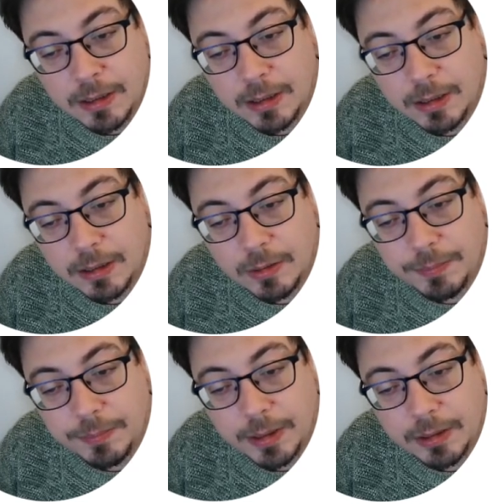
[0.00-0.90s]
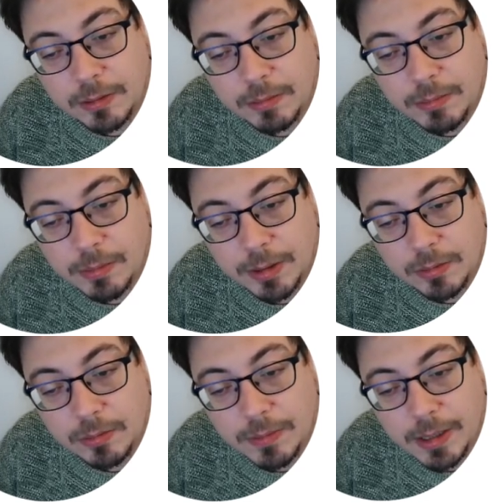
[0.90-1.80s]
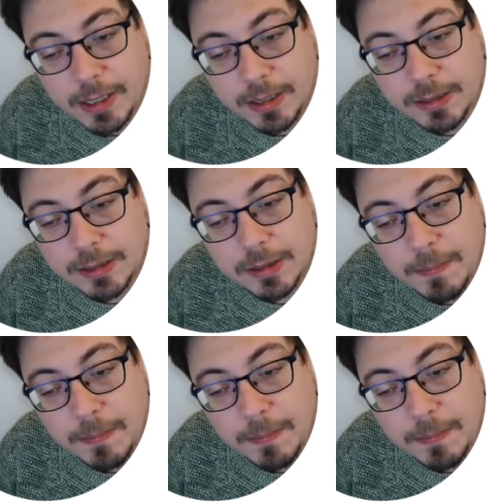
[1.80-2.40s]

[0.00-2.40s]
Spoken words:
the operator momentum X